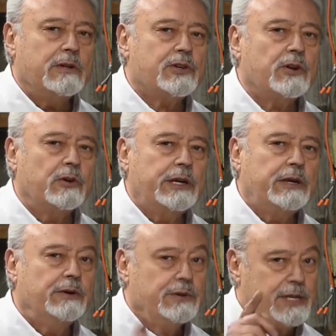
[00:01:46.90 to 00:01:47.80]
and story
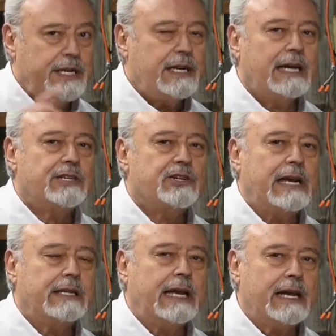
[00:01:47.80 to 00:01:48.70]
goes he got
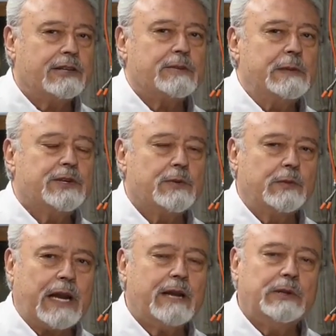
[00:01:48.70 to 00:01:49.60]
shot down and spent some
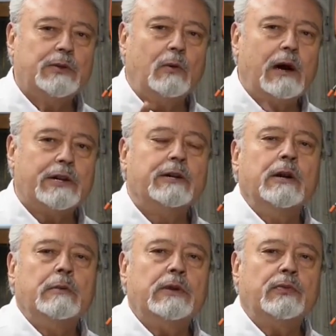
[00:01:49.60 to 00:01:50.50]
time in the water
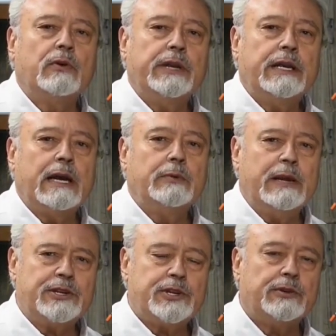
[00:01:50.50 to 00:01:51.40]
before he got
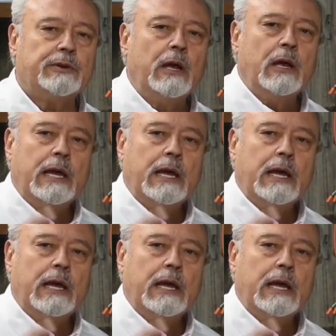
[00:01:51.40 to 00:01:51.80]
rescued.